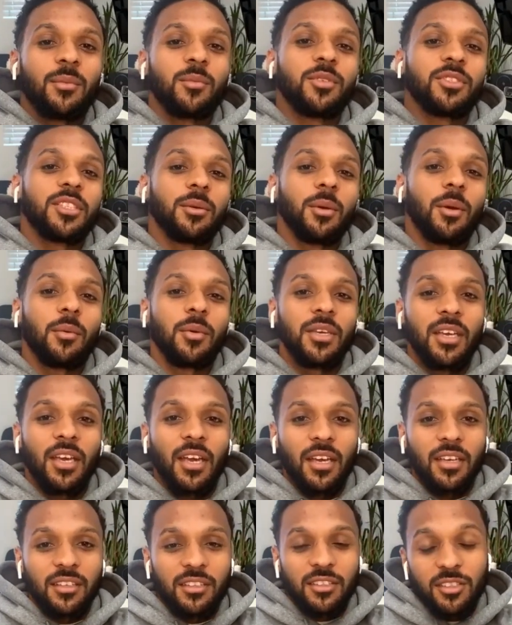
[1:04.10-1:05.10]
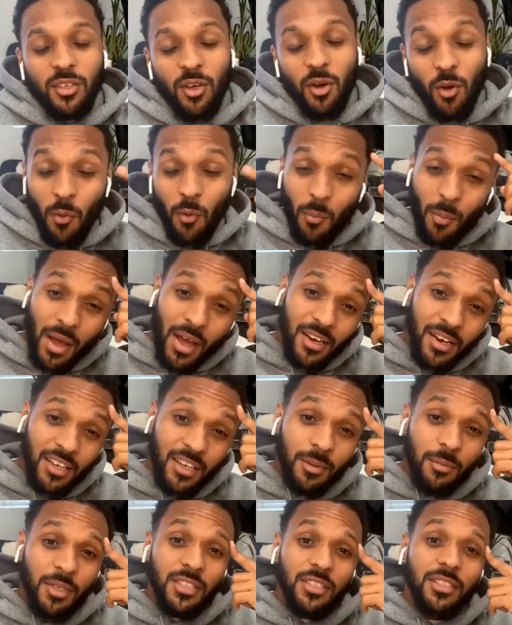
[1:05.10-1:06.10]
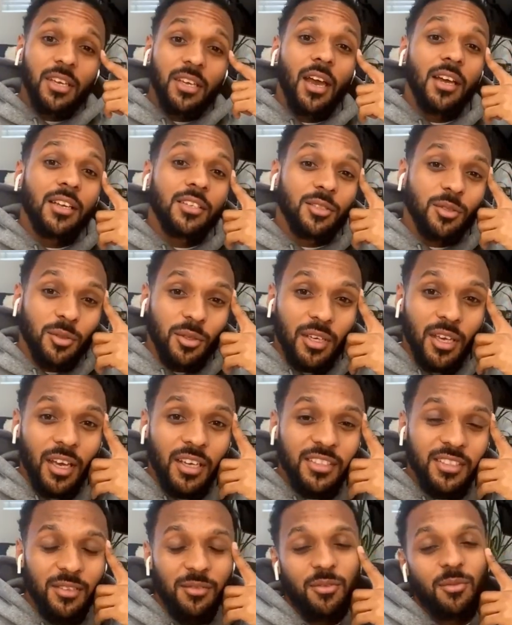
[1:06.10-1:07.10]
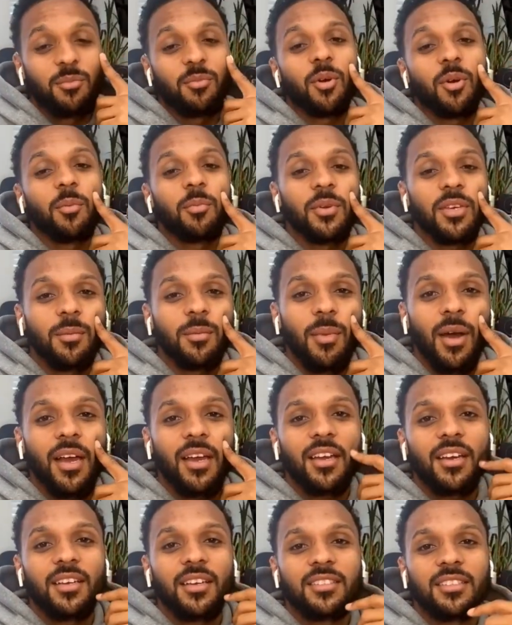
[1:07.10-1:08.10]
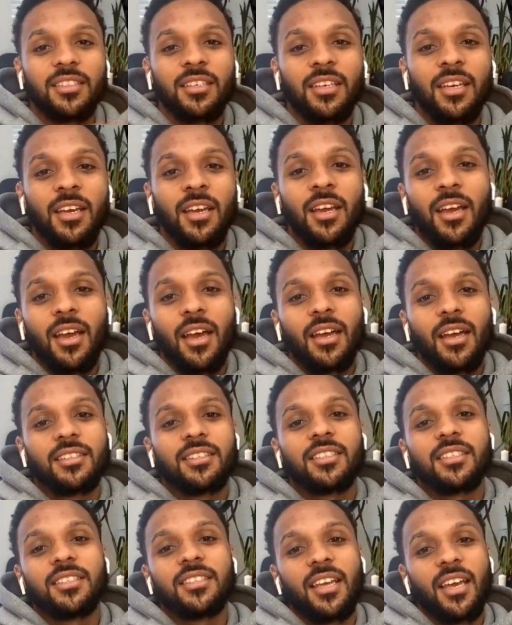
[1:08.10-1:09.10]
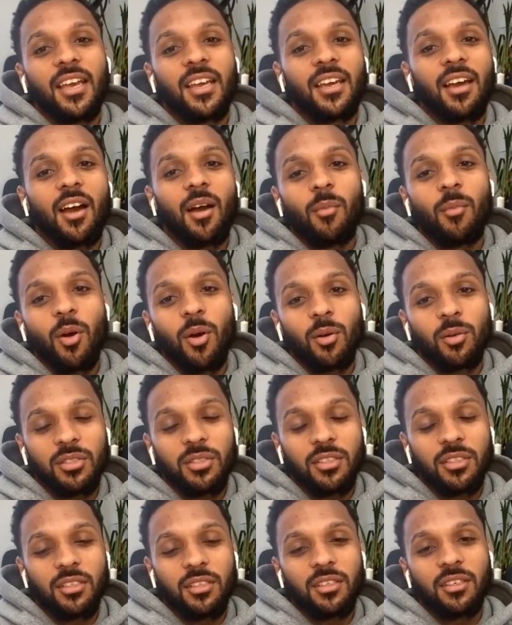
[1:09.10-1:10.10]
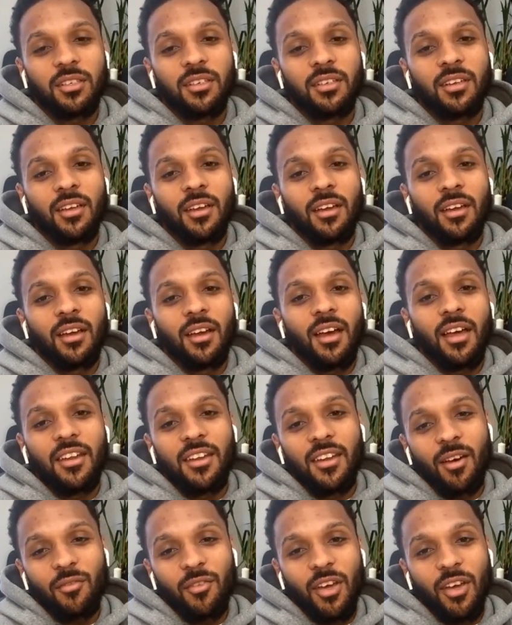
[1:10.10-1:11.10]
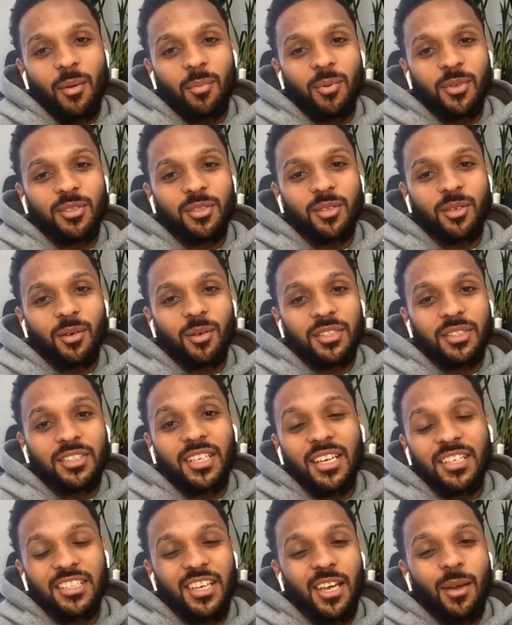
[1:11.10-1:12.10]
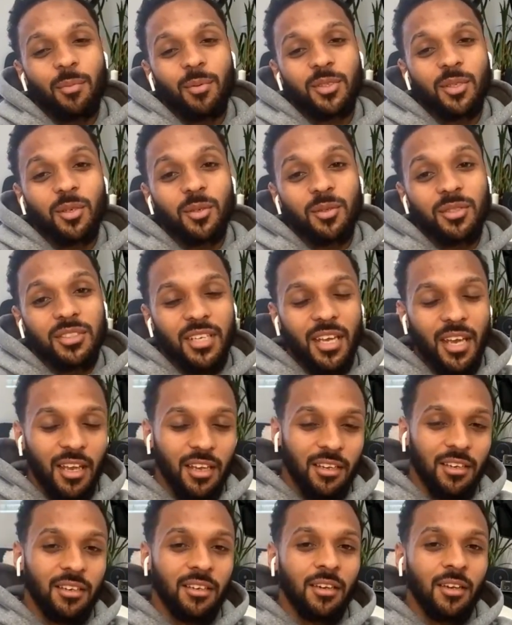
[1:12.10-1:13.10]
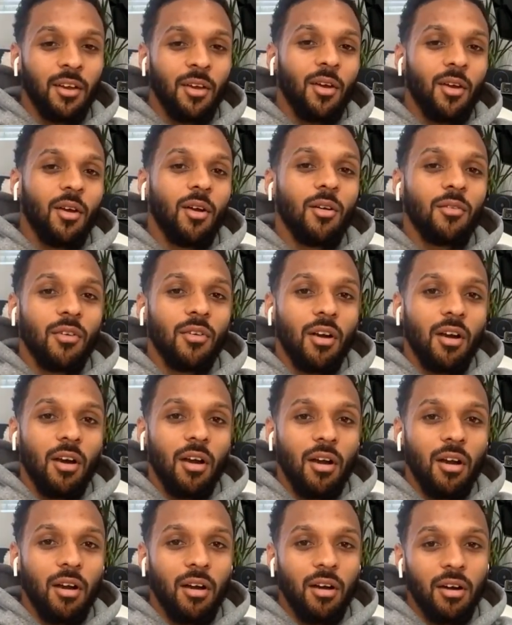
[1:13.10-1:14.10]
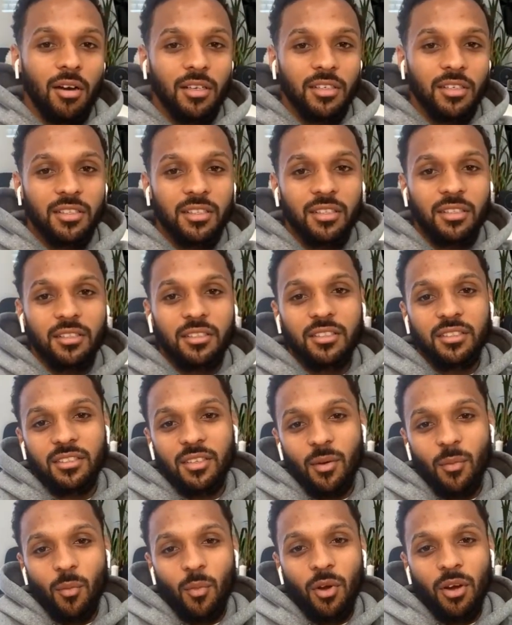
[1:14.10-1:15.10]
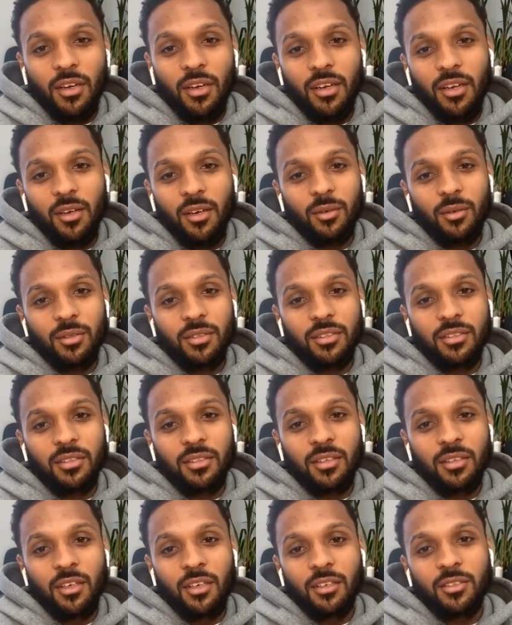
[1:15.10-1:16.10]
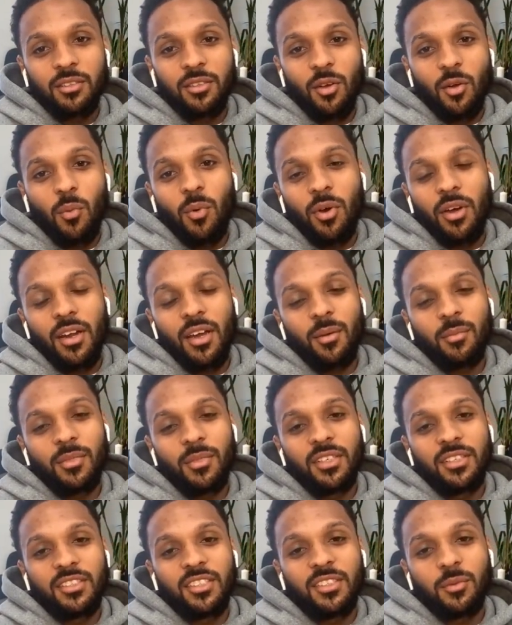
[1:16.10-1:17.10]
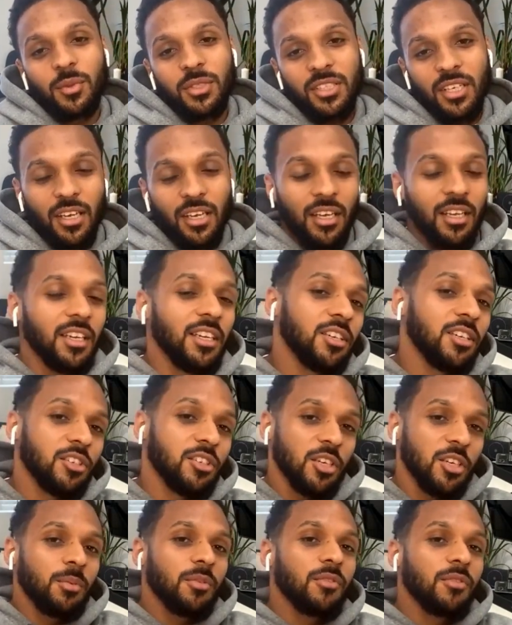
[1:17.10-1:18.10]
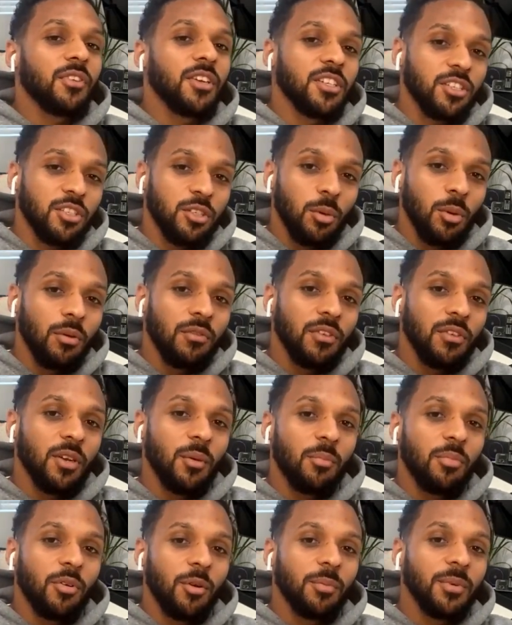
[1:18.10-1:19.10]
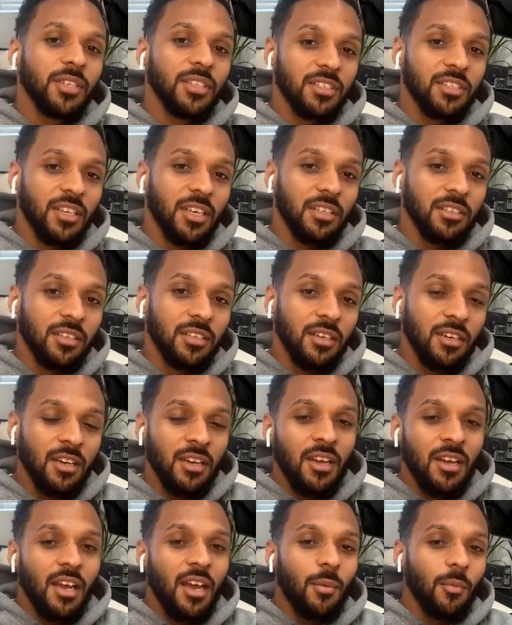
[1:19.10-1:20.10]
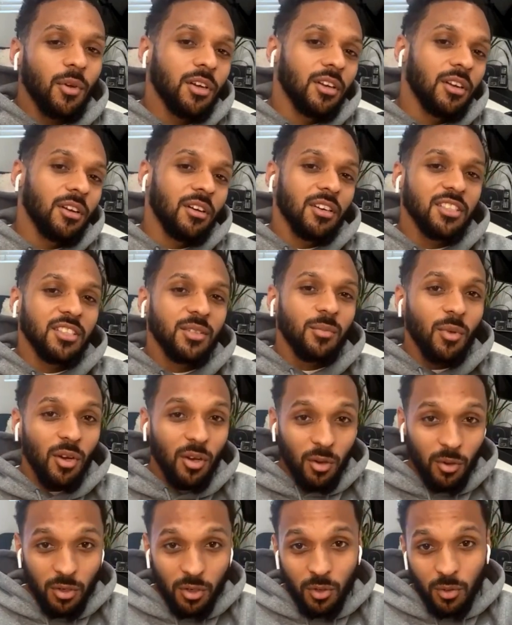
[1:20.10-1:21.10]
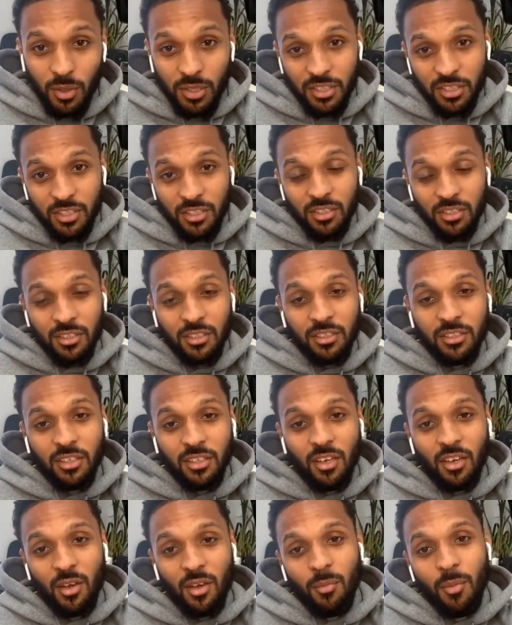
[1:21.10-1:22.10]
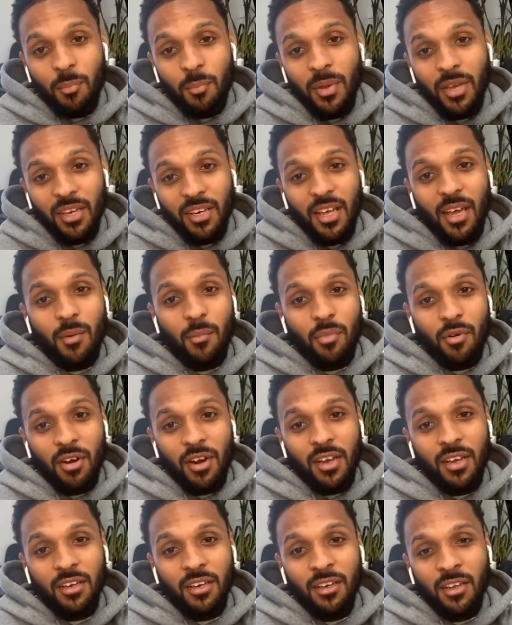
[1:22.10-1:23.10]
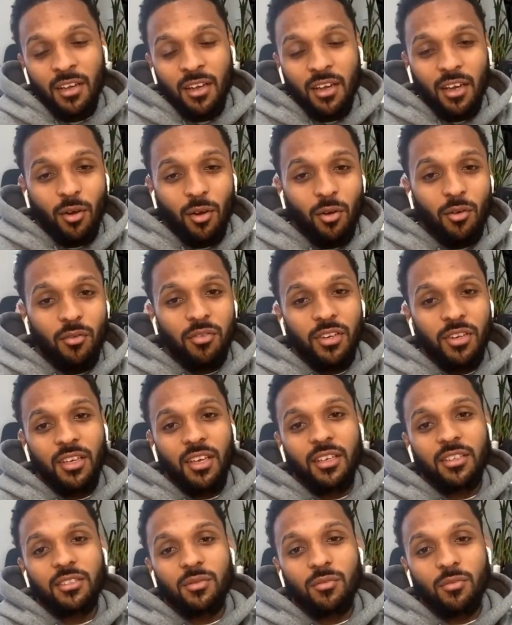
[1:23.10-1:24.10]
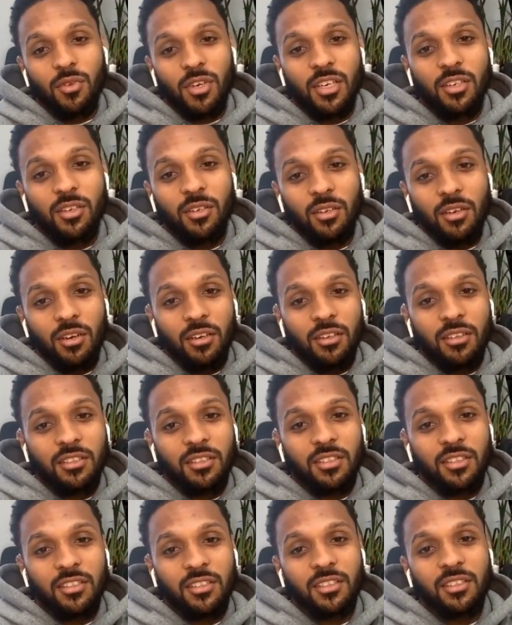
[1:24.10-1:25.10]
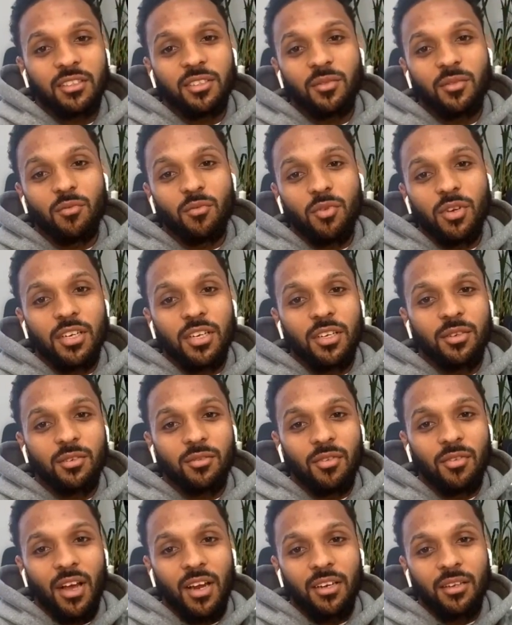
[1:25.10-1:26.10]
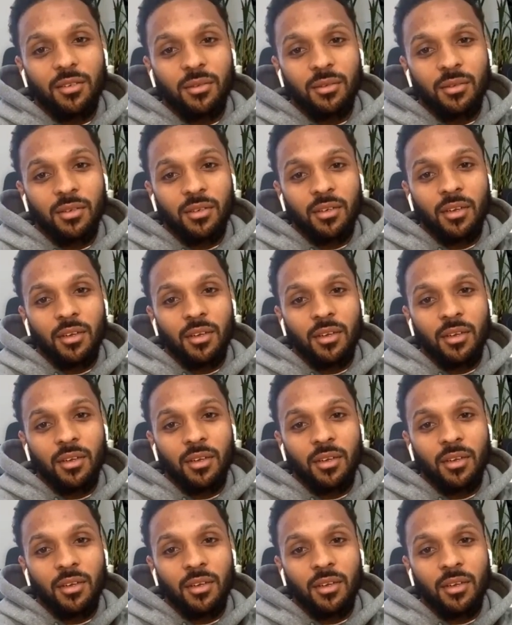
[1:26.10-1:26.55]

and we'll see where we get. So my name is Kaz or Kazzy from Property by Kazzy. And today I'm hosting another episode. It's actually episode 10 of Ask Someone Else. So what that means is we take an industry professional within the property sector and we're going to ask them a load of questions, pick their brain and hopefully get some really good answers and some really good value.